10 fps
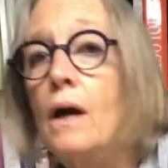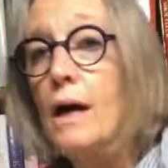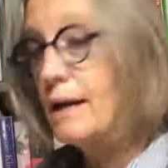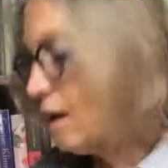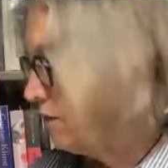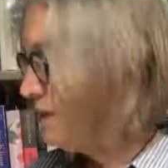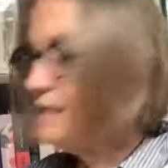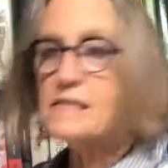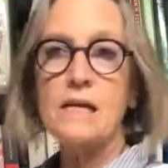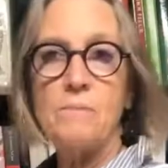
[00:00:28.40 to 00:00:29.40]
Now
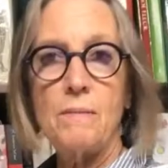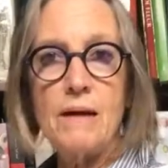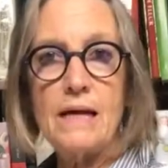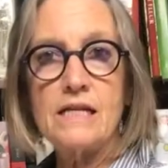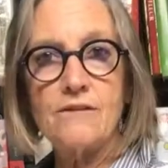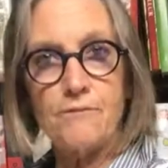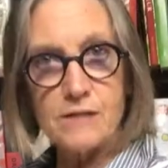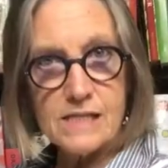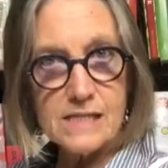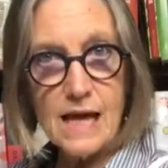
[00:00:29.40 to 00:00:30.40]
these can be made in different
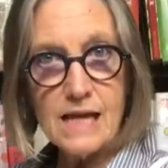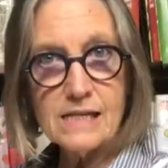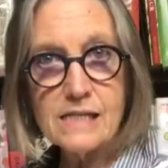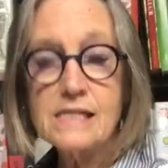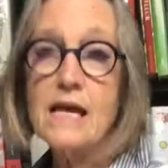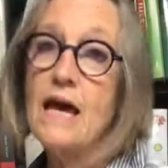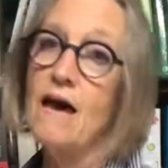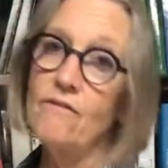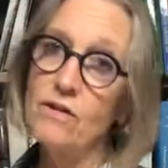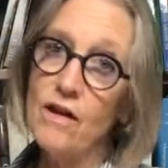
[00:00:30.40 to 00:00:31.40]
sizes. I
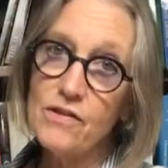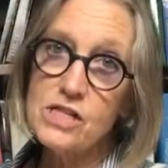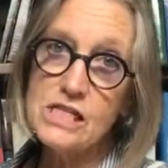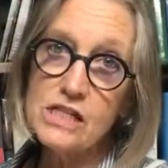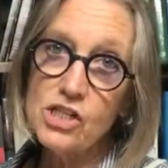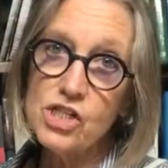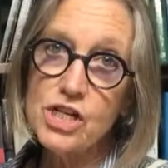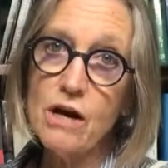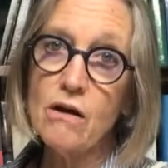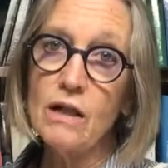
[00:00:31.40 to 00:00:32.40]
have another
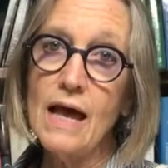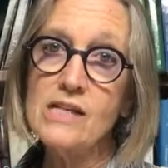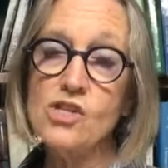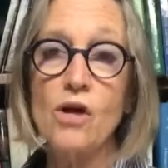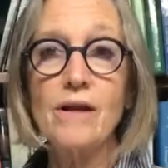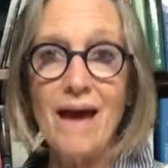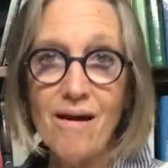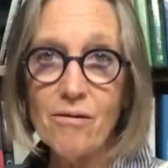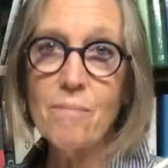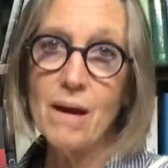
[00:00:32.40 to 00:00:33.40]
Skillshare class on how
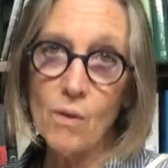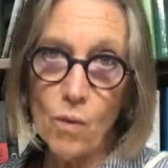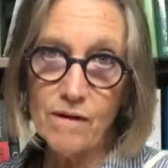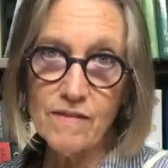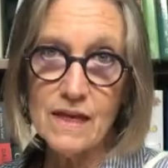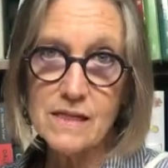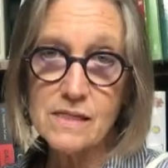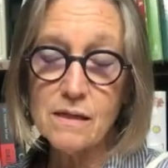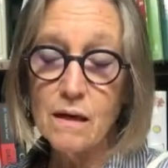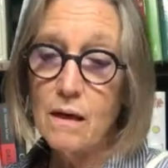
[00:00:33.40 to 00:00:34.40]
to make one of these,
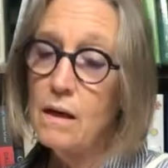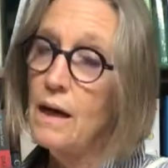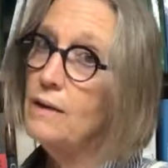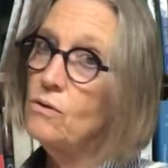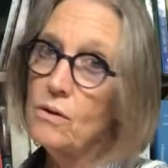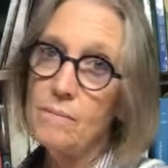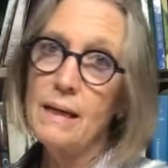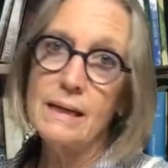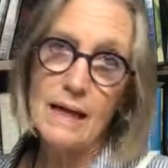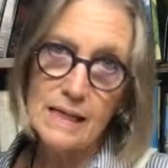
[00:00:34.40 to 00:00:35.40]
and you can make
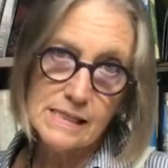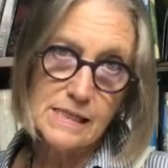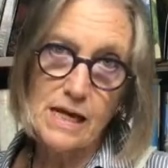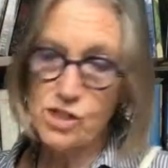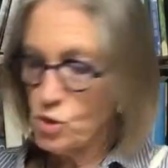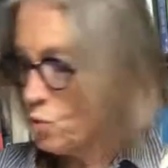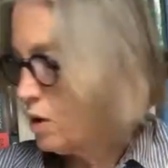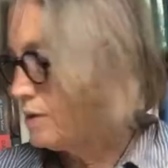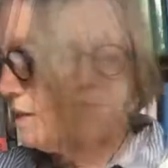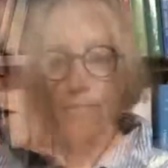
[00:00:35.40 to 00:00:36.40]
it any size you want.
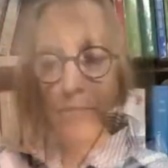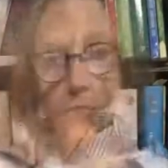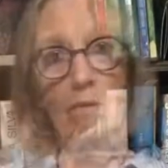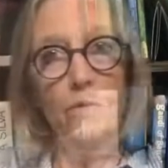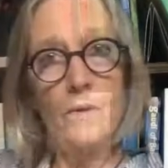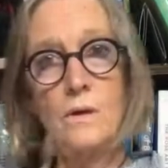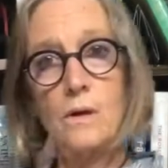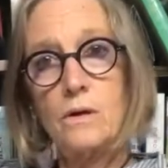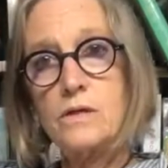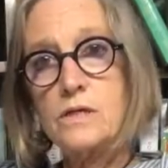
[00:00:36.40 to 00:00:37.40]

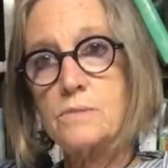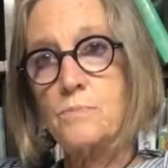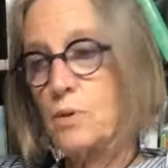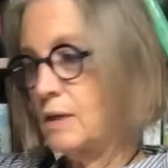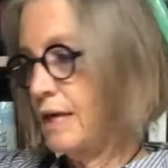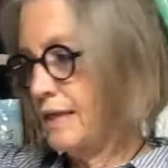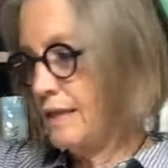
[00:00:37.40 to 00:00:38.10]
Just put it like